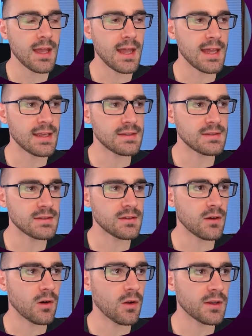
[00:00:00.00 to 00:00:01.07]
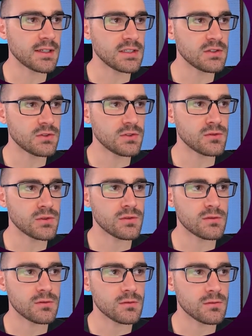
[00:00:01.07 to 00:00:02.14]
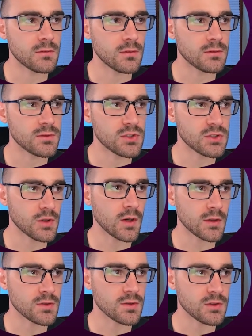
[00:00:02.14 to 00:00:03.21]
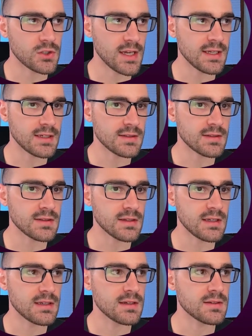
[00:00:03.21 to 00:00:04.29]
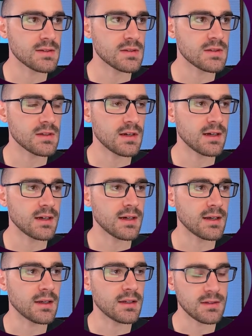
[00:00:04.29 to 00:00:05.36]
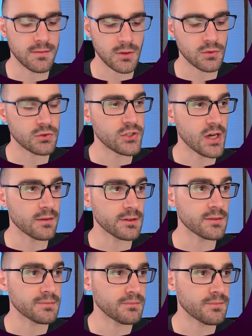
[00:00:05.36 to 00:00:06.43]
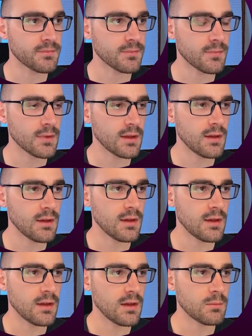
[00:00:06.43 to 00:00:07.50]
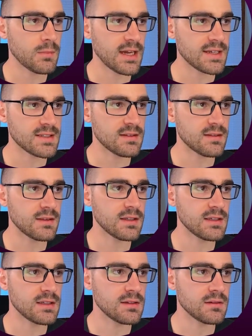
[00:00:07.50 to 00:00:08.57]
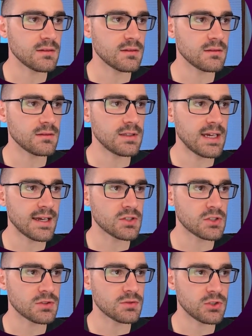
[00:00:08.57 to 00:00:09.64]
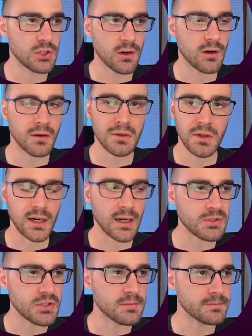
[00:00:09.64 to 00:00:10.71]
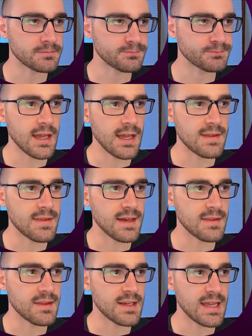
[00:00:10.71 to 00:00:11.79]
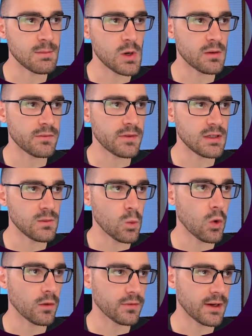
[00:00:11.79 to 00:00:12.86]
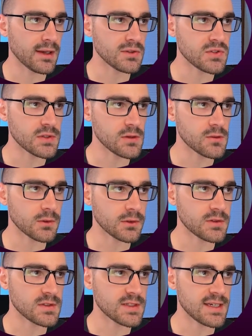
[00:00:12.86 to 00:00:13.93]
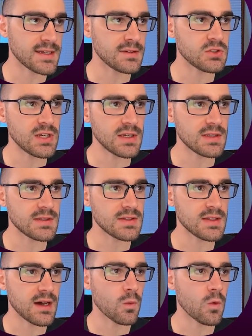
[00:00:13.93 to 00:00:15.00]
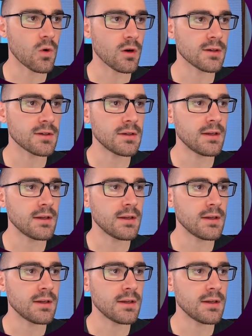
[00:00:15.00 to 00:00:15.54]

And all I need to do to start Jenkins is uh, invoke Java, pass in the dash jar option, and then the name of the war file. So we're going to say jenkins.war,